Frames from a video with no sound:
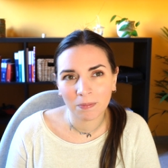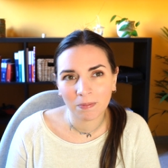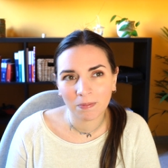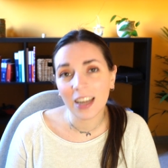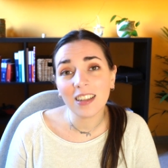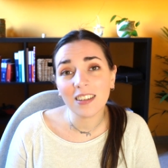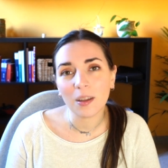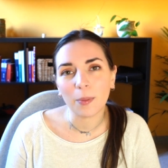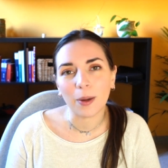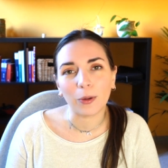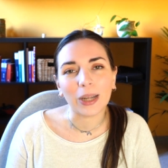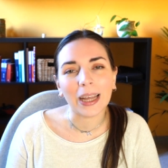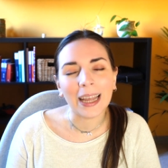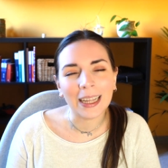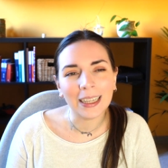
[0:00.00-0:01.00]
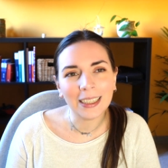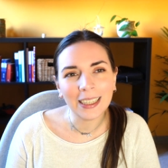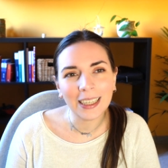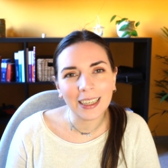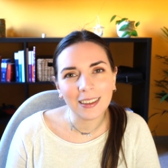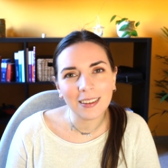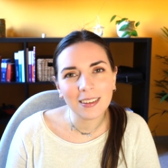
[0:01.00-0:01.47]
It is about
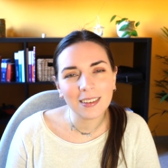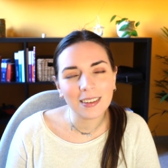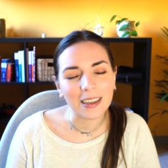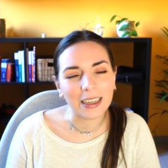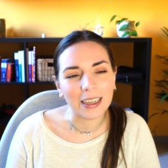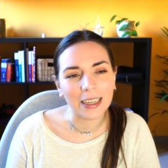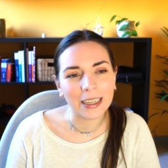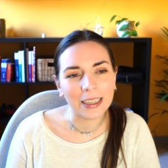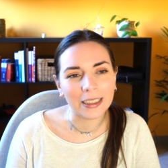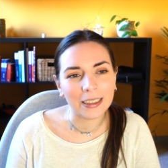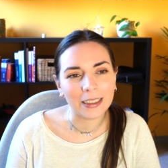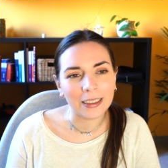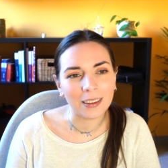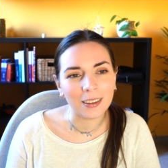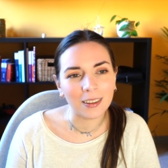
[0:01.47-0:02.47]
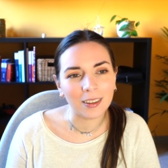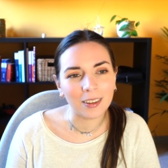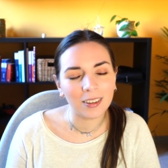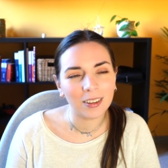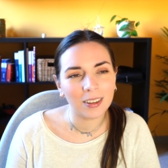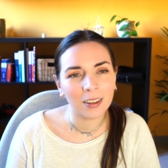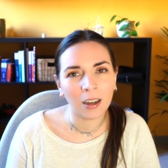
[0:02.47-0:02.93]
aliens
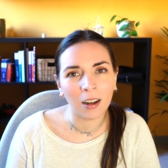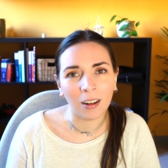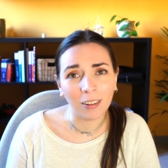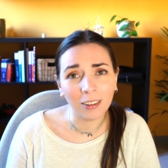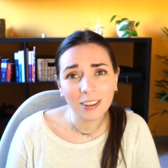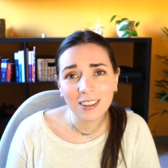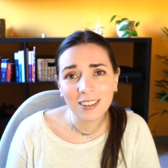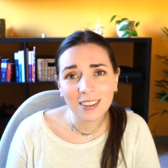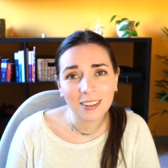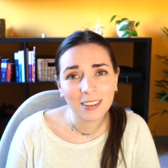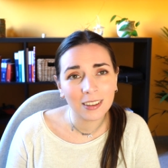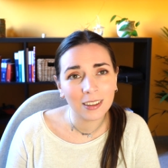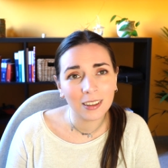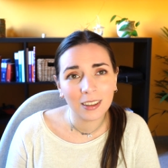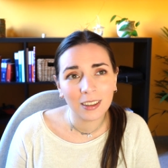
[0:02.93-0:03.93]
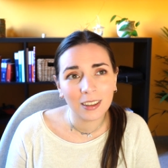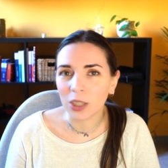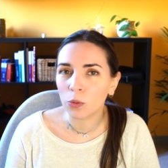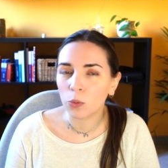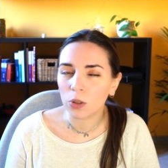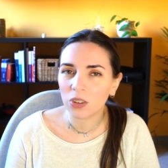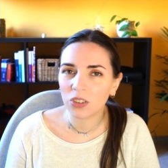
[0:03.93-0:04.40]
and cults.
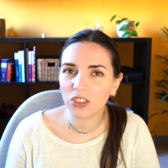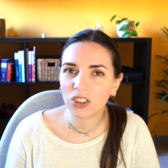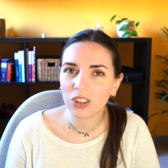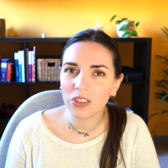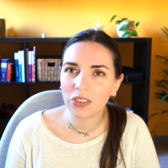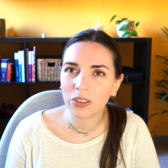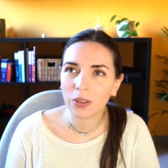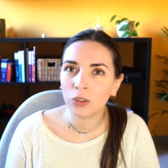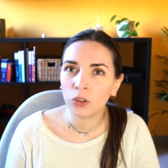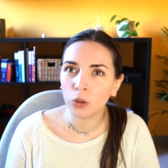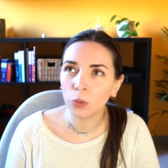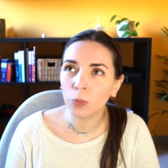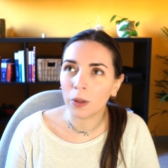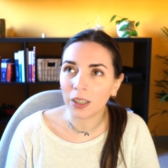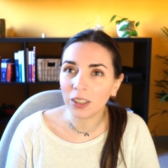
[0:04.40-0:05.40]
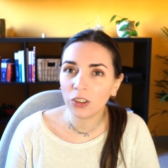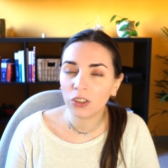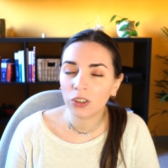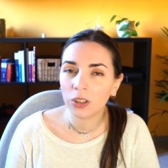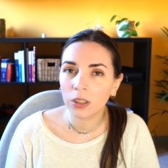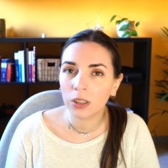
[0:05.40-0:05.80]
It was just too much.